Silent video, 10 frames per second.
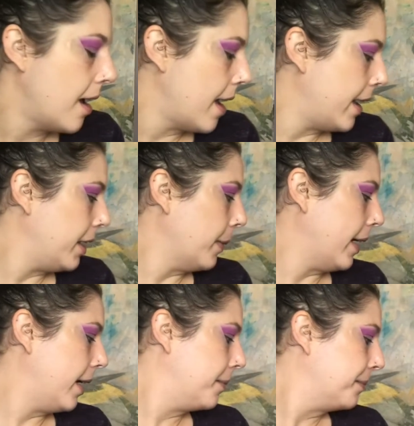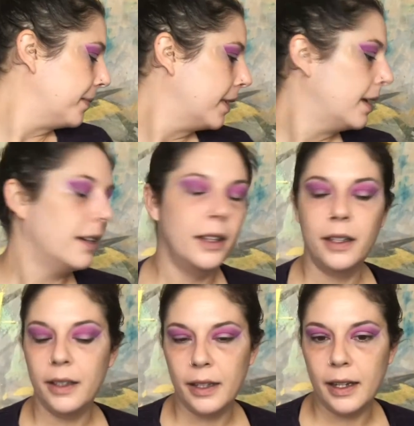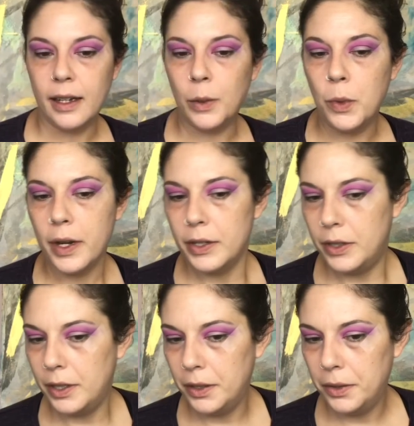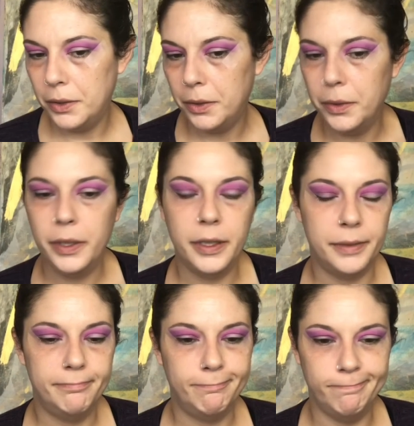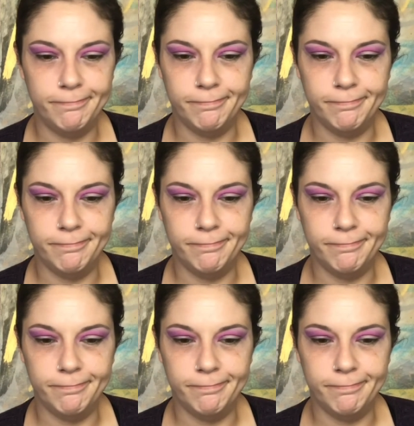Anyway, I want to do, I